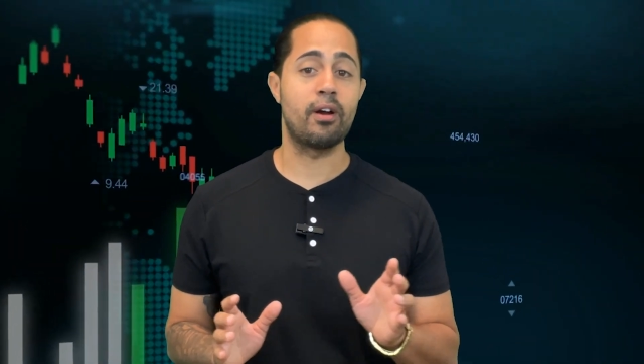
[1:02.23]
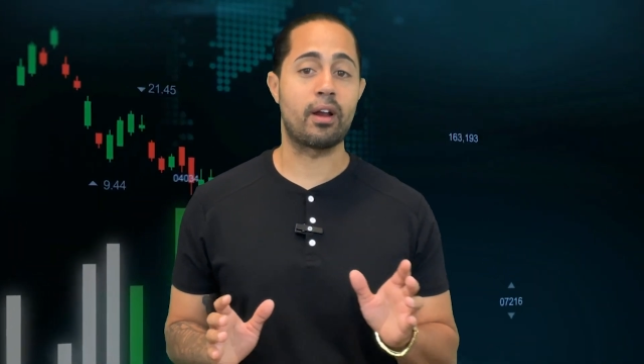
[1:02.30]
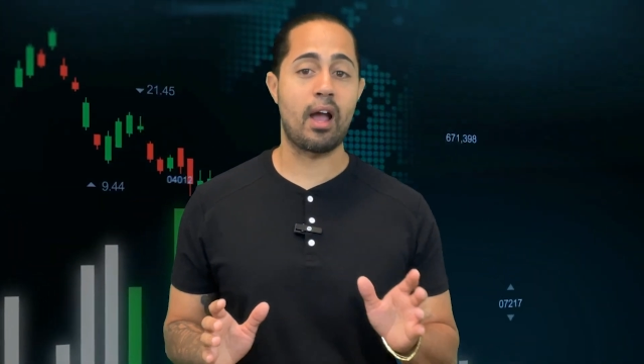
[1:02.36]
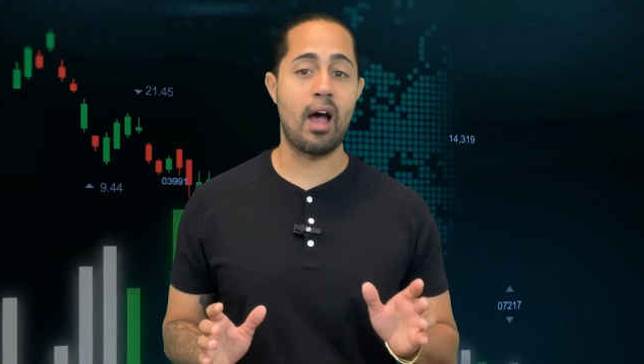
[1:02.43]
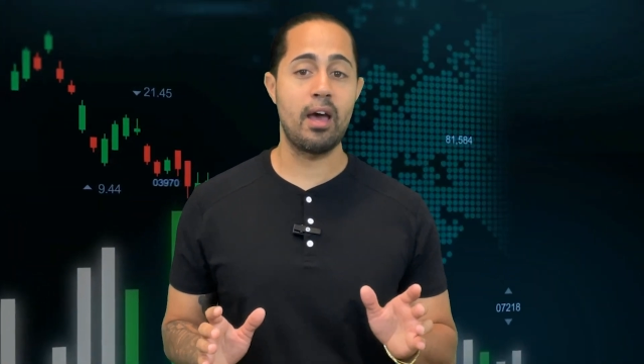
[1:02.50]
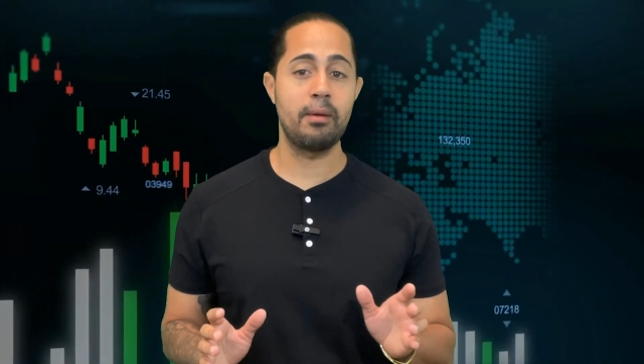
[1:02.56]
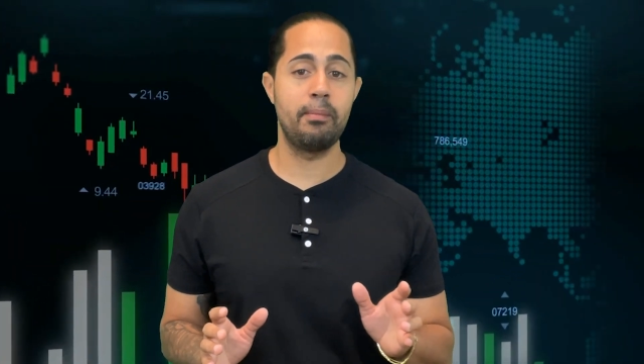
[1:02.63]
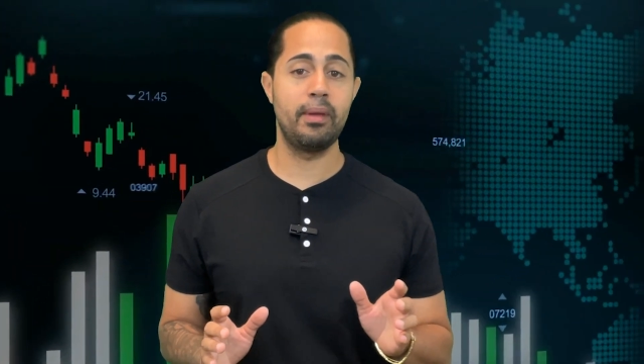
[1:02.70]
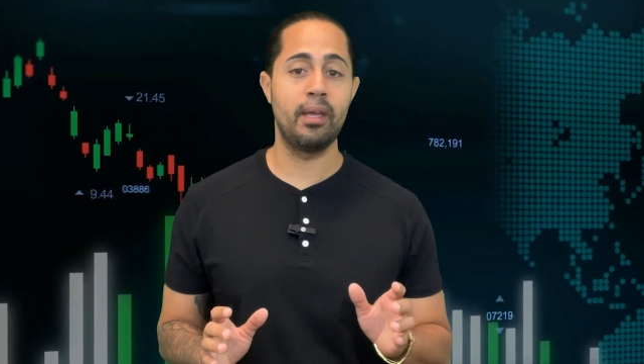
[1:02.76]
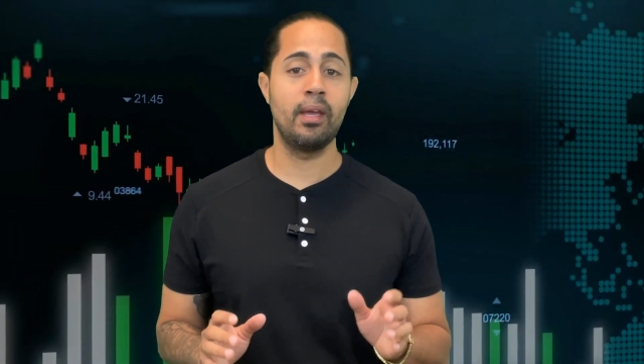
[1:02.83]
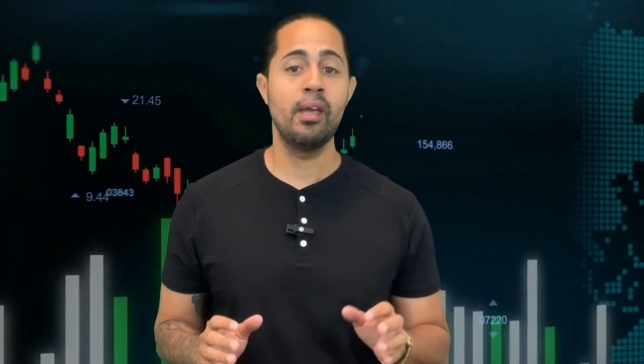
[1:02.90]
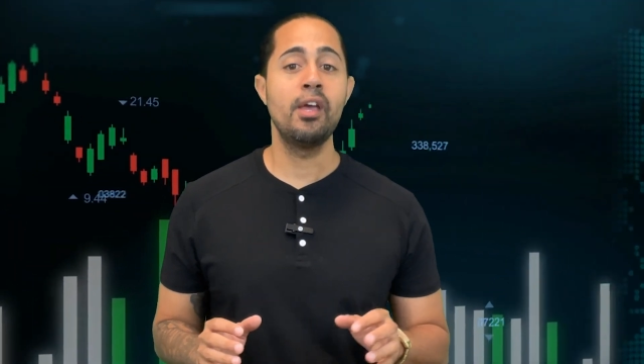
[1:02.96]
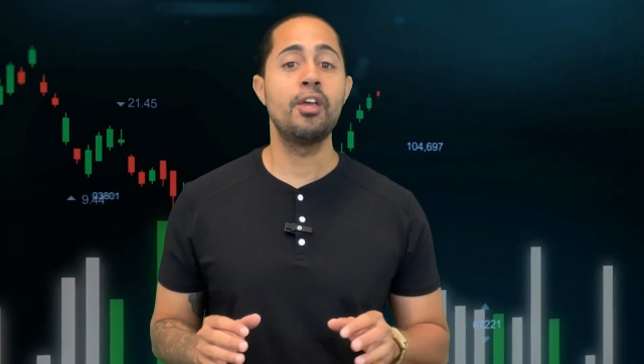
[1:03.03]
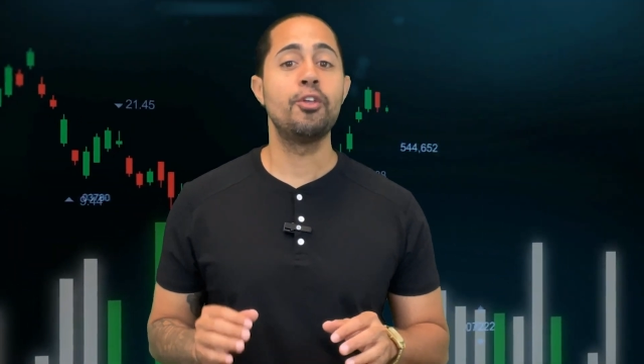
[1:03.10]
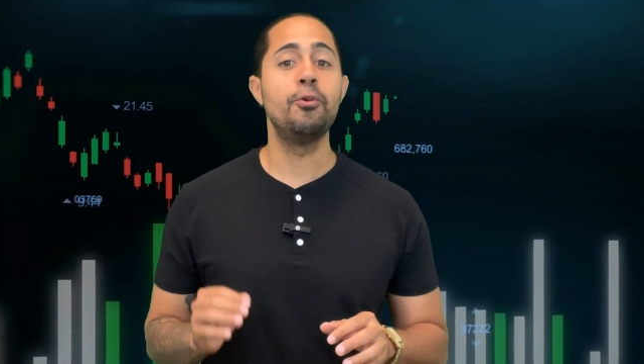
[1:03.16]
economy,
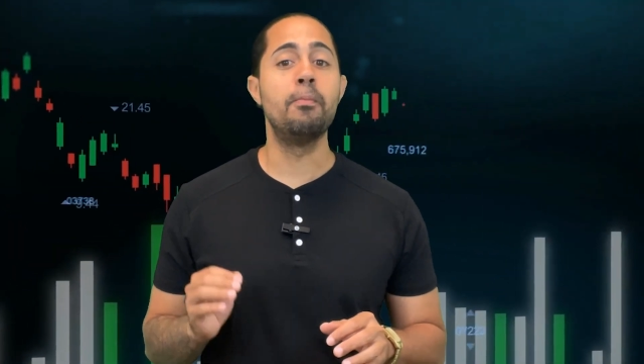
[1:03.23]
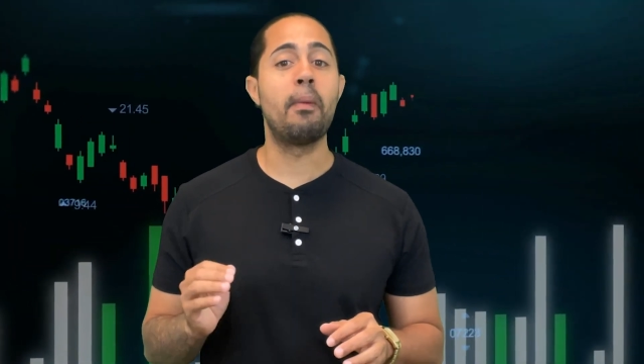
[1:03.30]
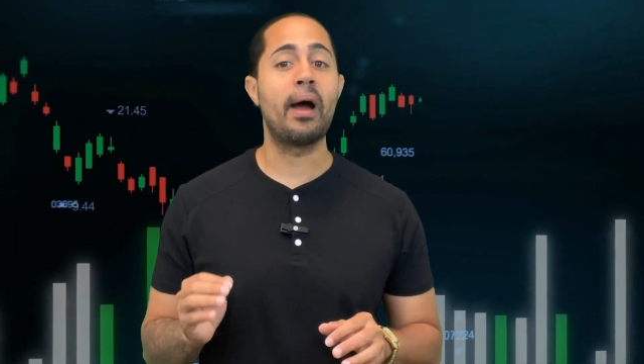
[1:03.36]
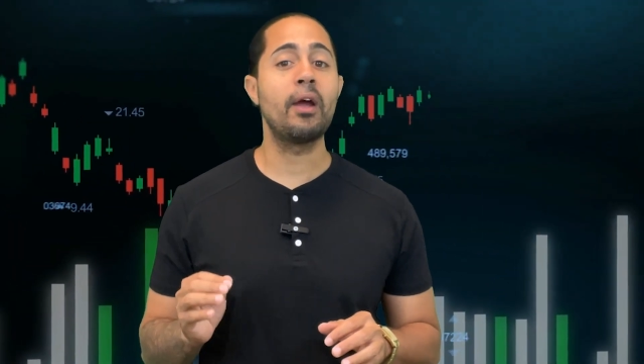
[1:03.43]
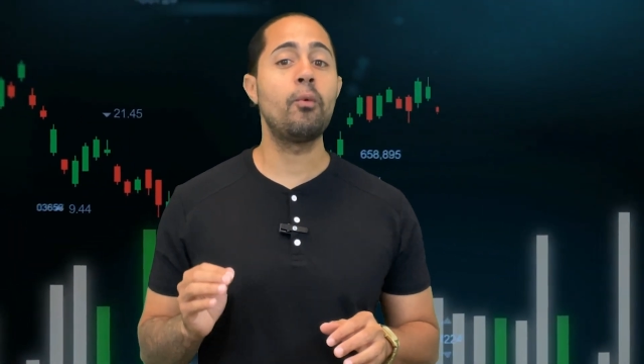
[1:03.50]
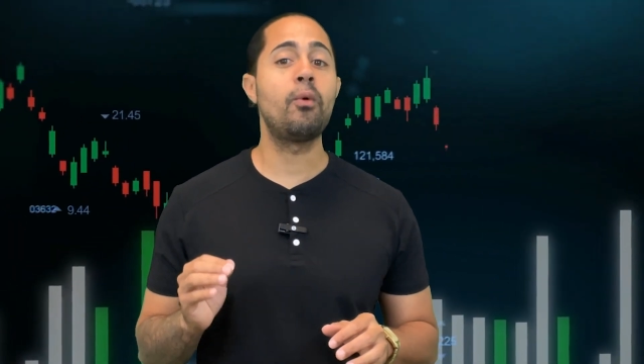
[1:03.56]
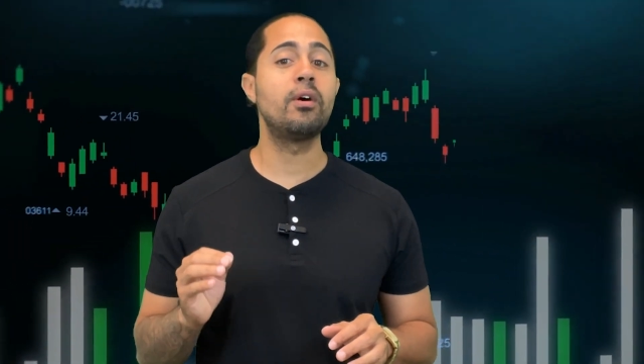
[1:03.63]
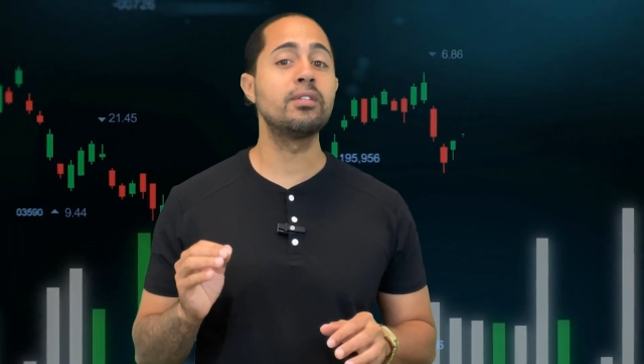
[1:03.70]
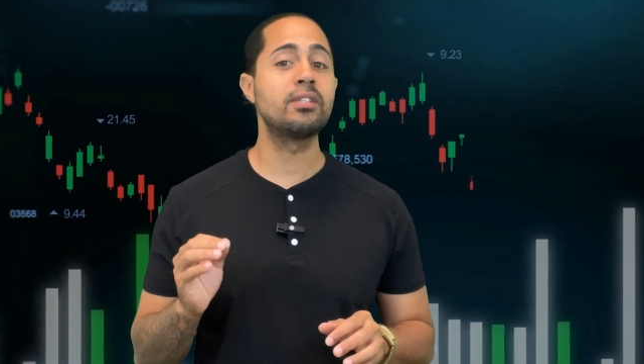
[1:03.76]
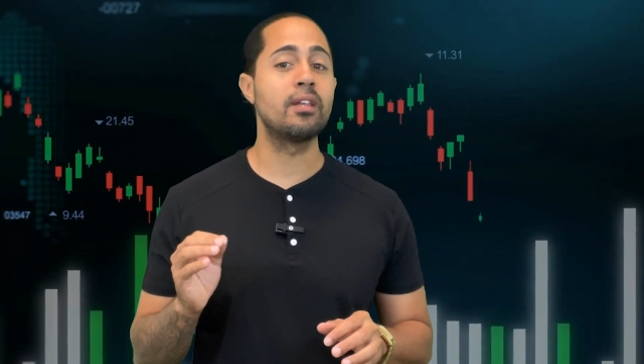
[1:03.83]
you might want to